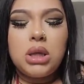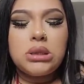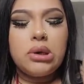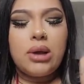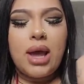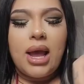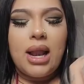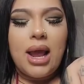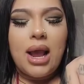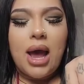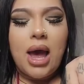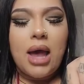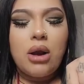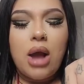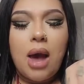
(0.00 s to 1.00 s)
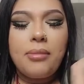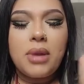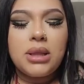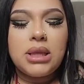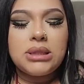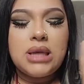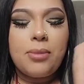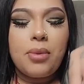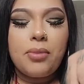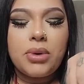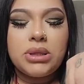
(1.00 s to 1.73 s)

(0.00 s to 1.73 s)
It's okay. Like, I'm not that type of